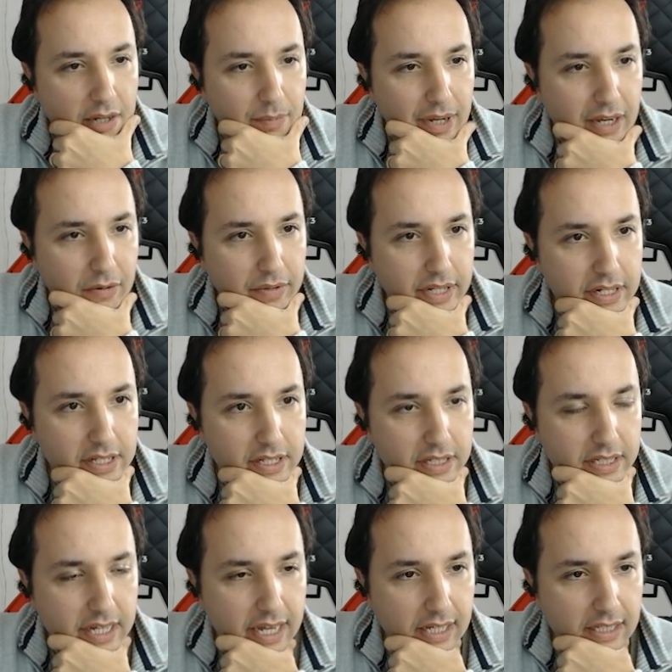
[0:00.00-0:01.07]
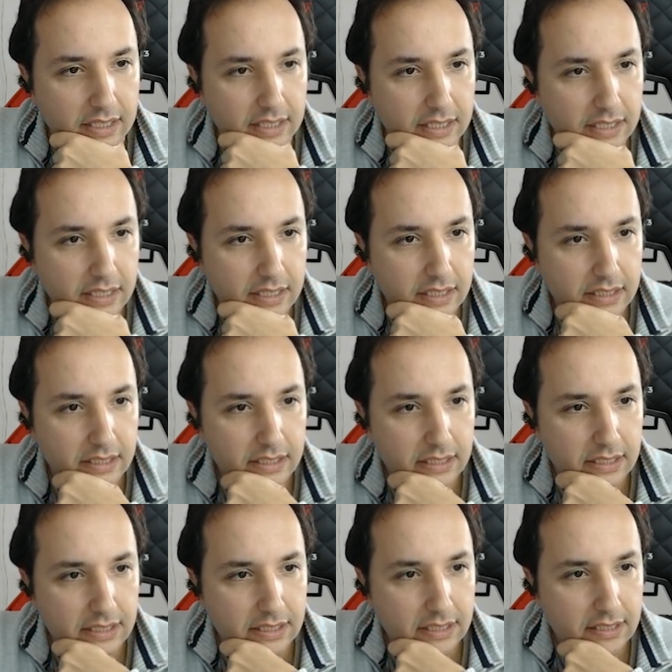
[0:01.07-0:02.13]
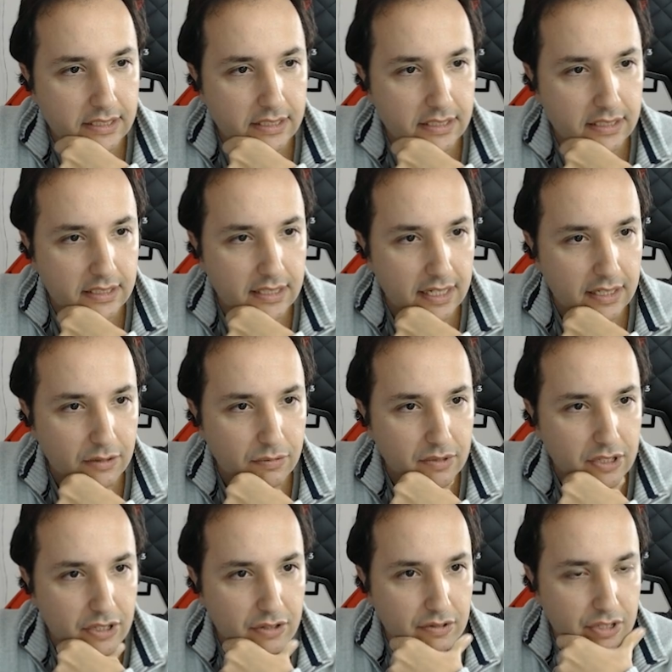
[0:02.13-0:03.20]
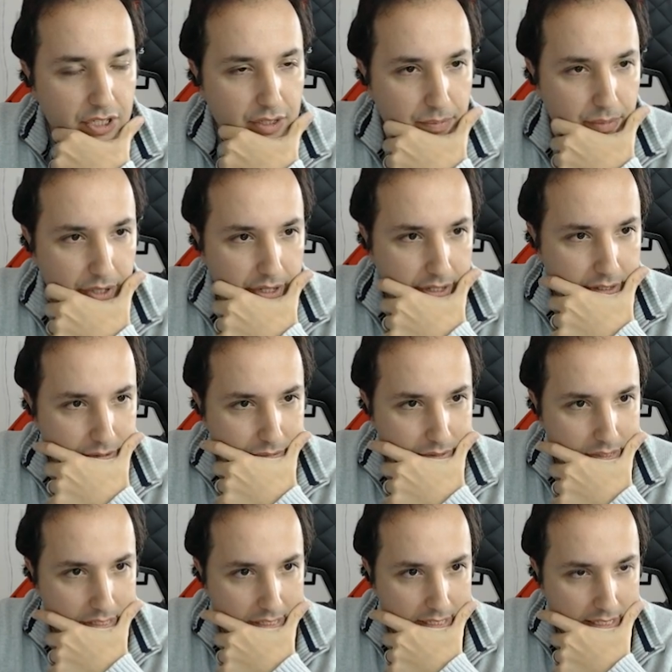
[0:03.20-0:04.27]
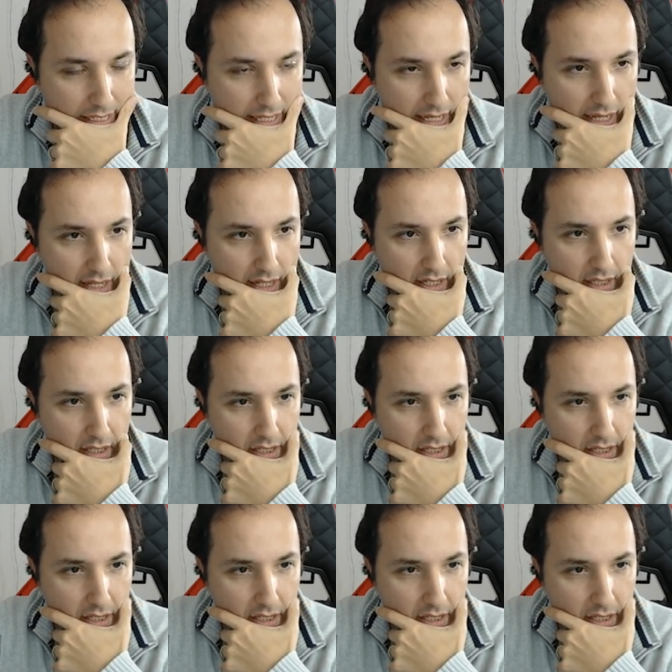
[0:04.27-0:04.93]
My queen is attacked. This knight wants to jump here once again.